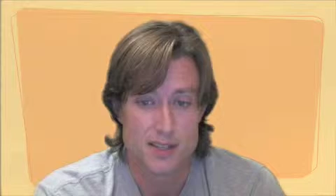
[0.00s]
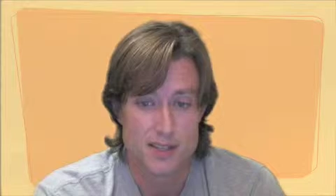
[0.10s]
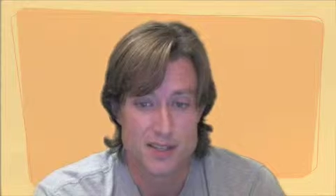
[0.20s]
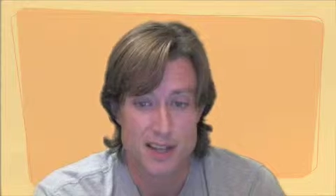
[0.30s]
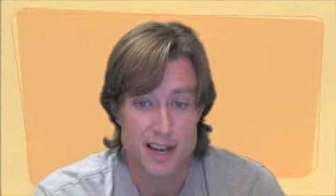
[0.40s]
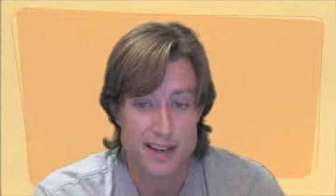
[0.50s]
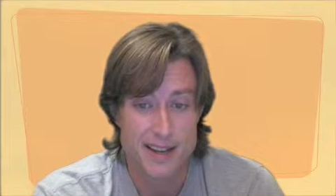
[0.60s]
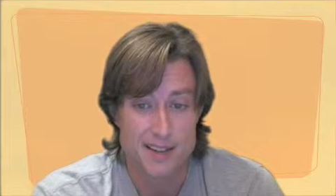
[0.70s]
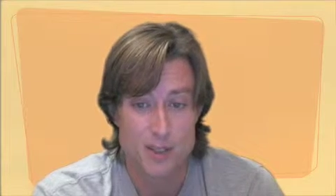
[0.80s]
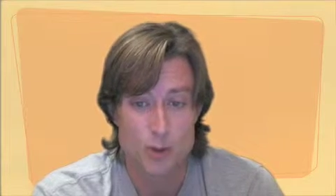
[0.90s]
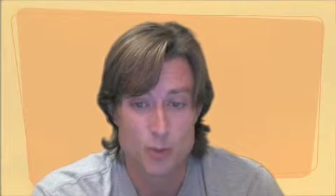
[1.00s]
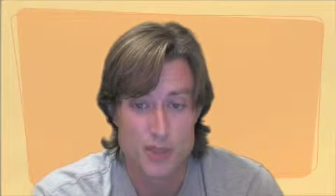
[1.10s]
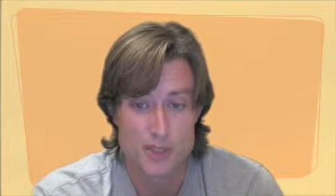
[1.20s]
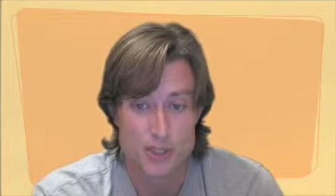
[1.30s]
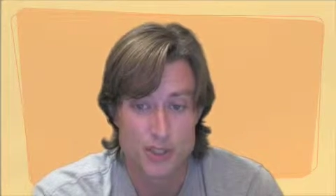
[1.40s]
this is an unethical
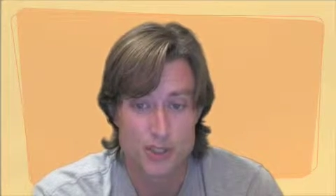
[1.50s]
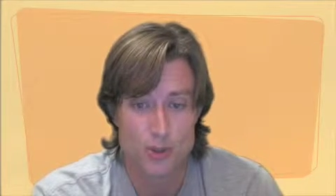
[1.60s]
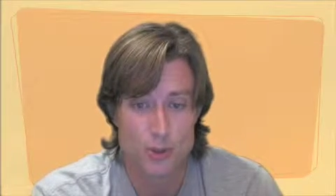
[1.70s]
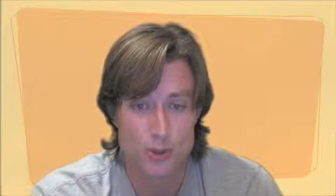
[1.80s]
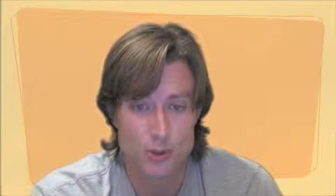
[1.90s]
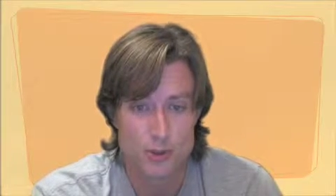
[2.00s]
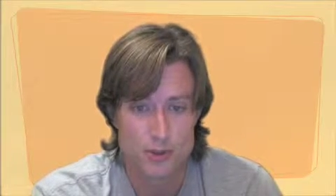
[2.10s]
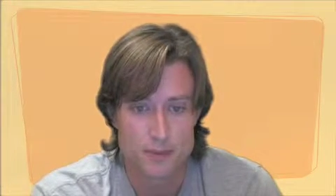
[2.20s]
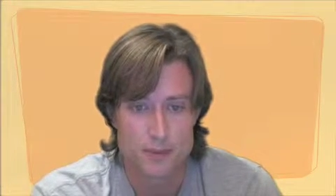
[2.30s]
position to hold.